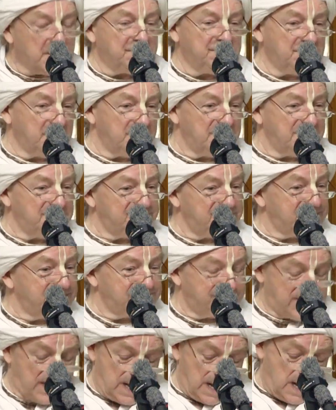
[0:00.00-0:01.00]
So this
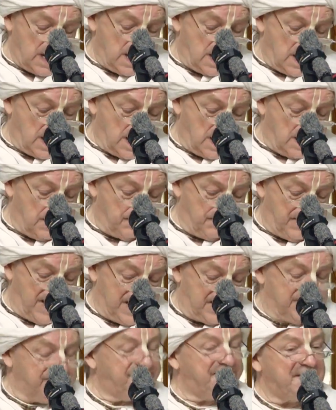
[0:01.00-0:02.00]
is
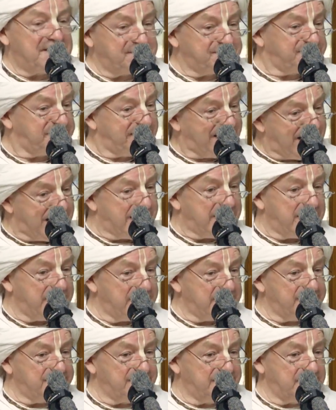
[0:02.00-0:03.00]
manifest here
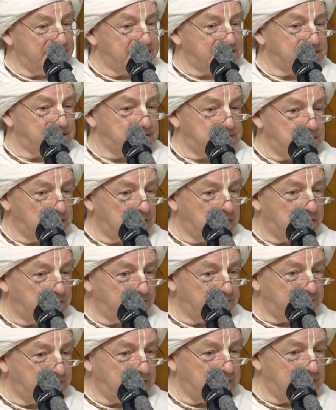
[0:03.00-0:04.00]
in this. You
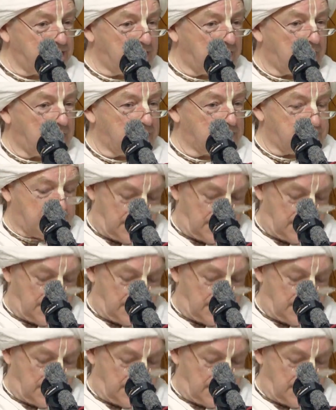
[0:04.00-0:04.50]
can see that